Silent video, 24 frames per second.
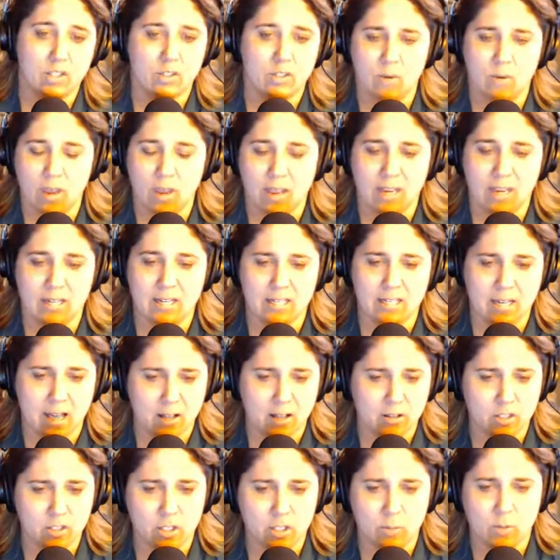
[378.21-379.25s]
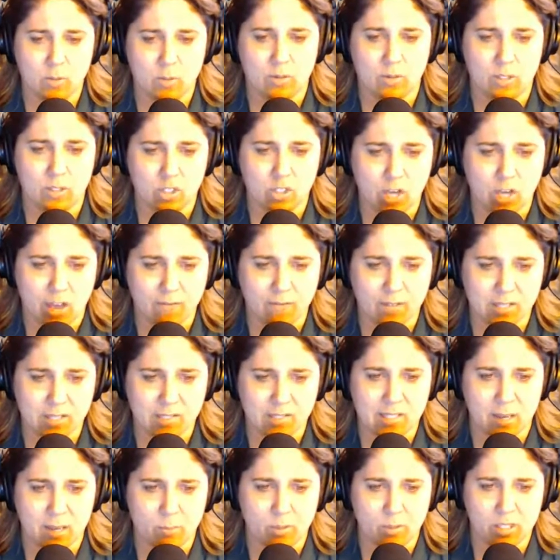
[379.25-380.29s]
In college, he was doing Java
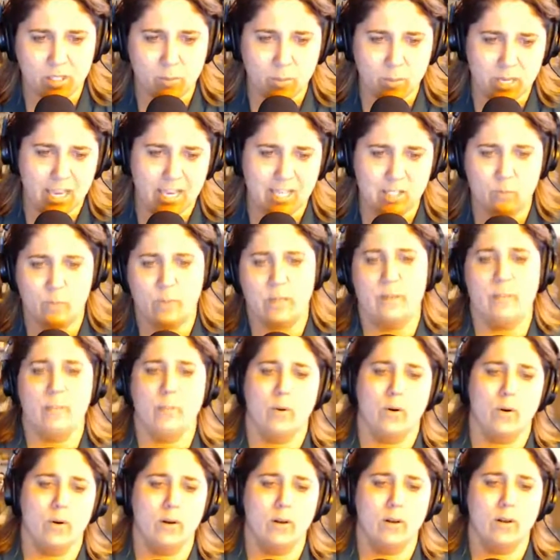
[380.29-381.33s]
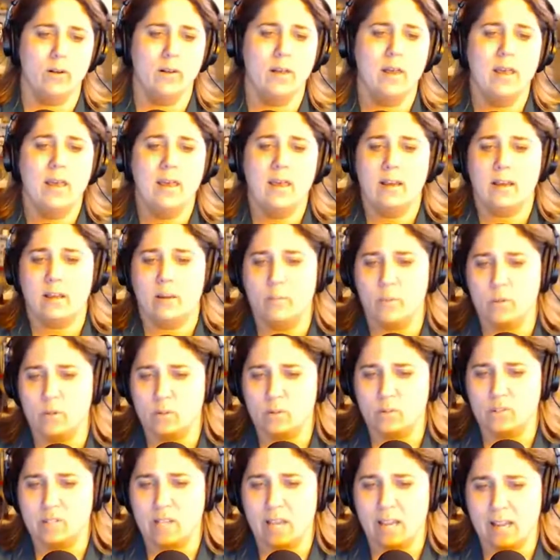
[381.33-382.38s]
assembly, PHP, Perl, computer
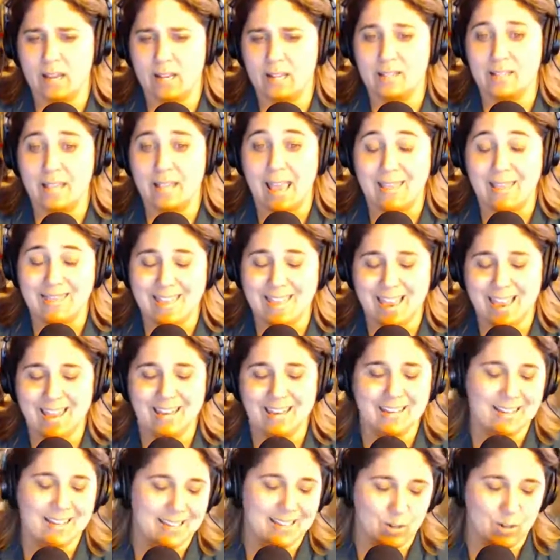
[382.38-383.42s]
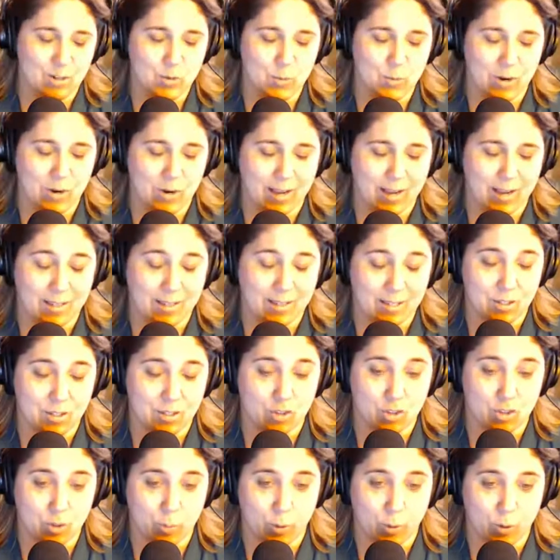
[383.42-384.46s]
science, and then here's where it got like
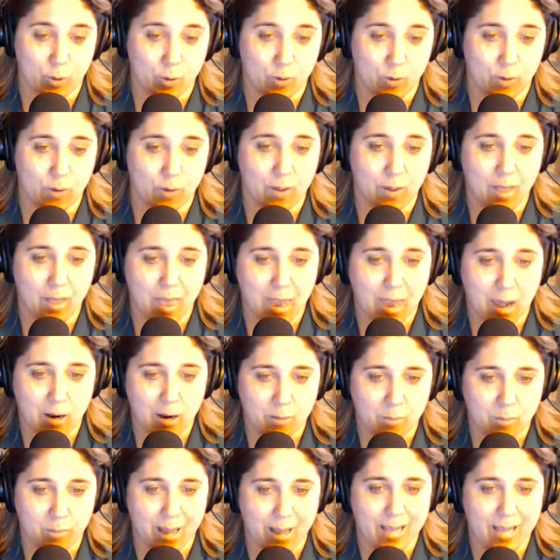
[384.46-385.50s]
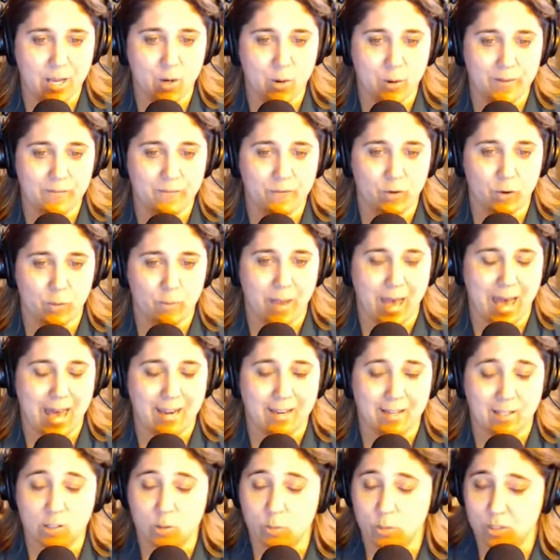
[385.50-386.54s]
super cool:
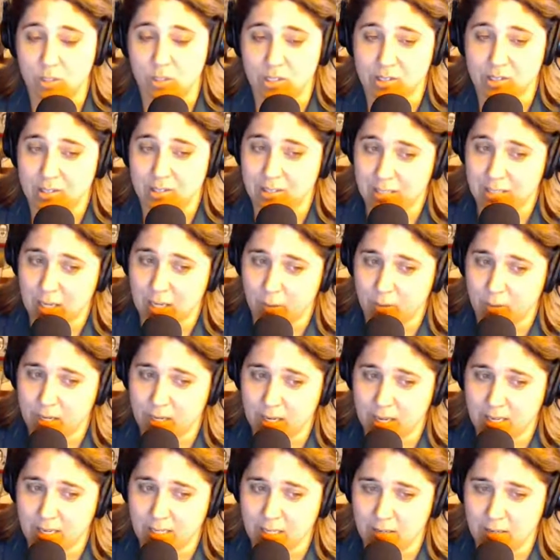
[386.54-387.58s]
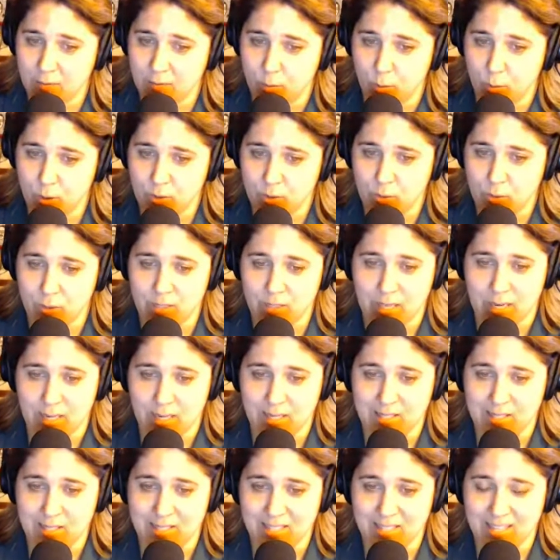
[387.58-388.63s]
bioinformatics, which is, tell me again, David Brooks, what that
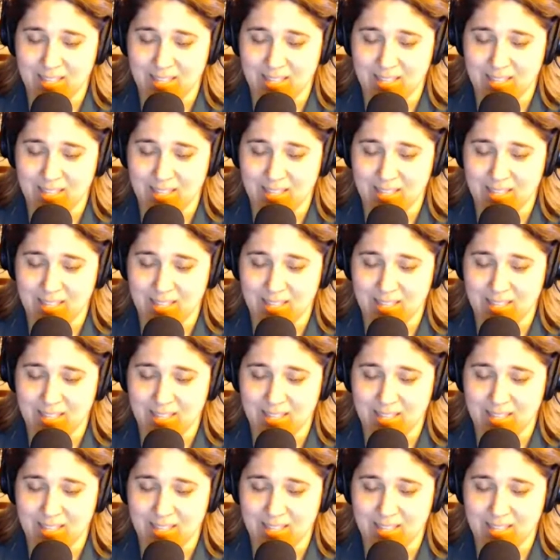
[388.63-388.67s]
is.